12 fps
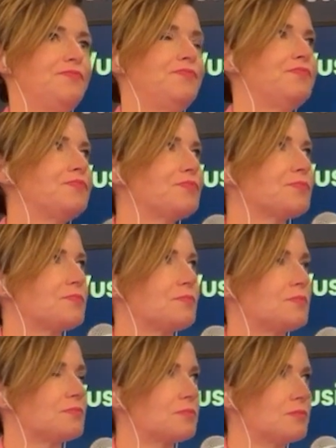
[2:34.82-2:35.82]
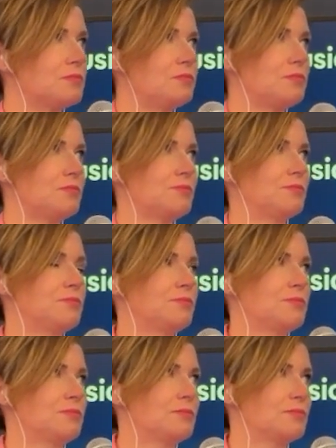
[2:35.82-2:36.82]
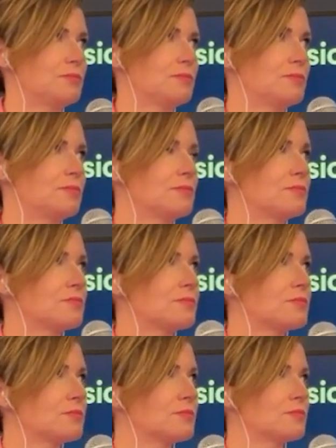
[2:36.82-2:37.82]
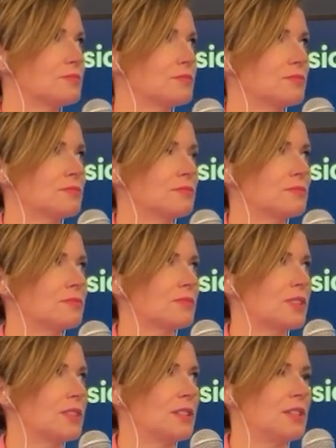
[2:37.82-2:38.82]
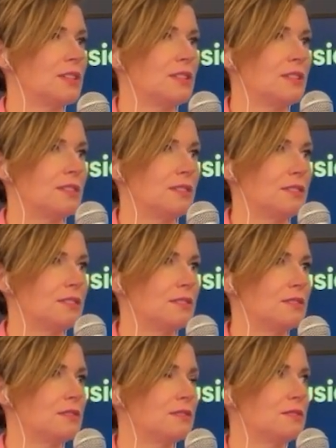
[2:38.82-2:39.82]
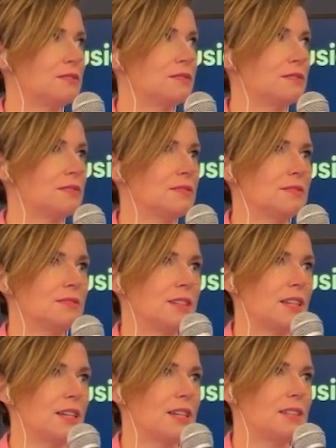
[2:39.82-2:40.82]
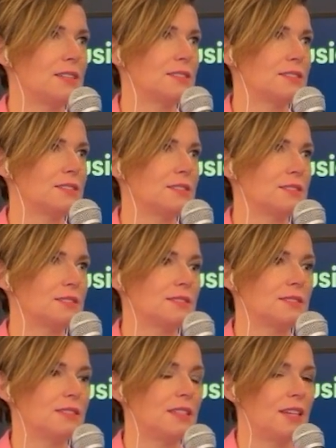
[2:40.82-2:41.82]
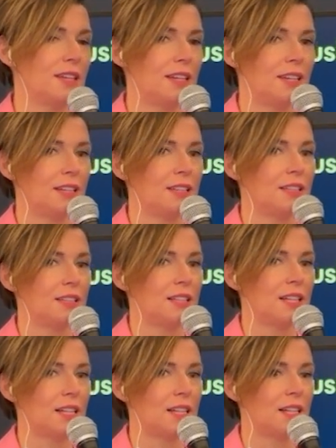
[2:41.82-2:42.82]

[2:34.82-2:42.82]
This person isn't speaking.